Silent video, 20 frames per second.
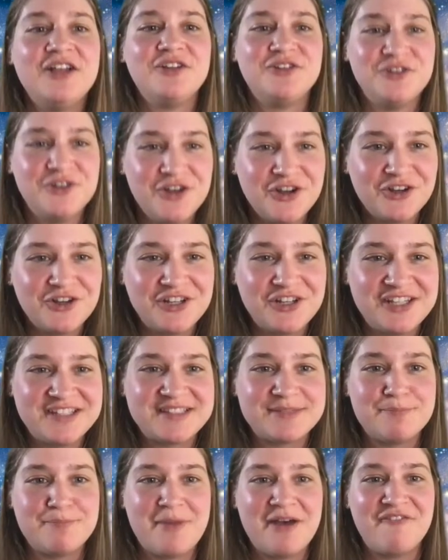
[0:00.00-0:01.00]

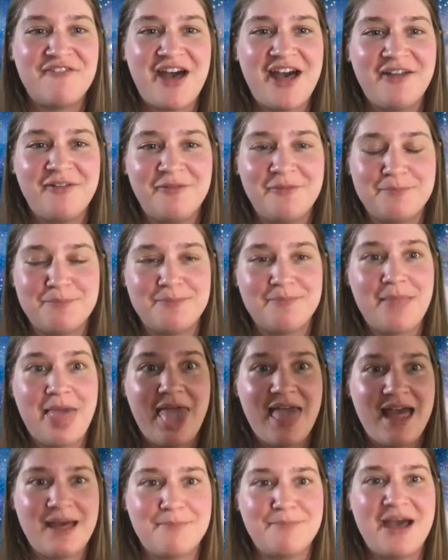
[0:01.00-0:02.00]
Nergis
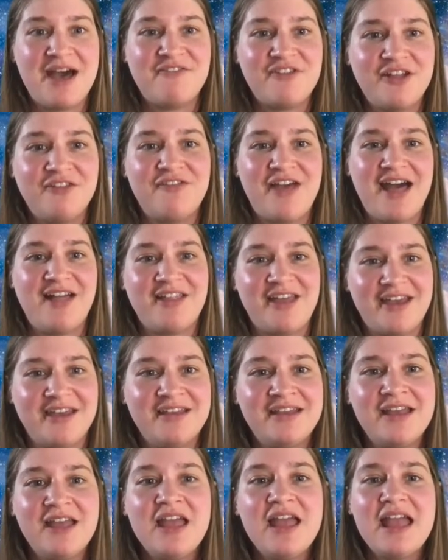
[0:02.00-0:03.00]
Mavalvala
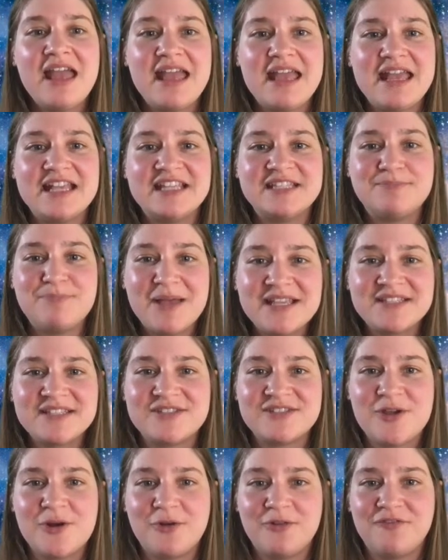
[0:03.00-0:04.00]
is best
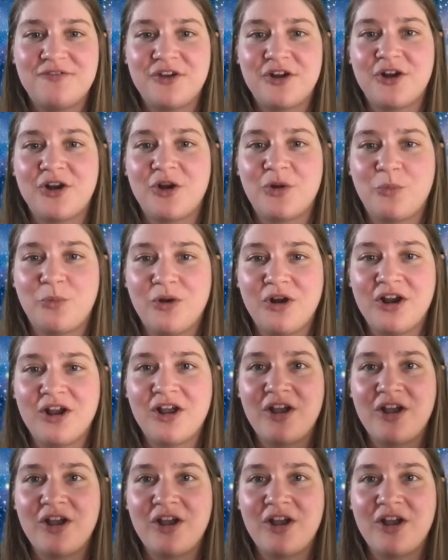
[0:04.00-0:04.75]
known for her work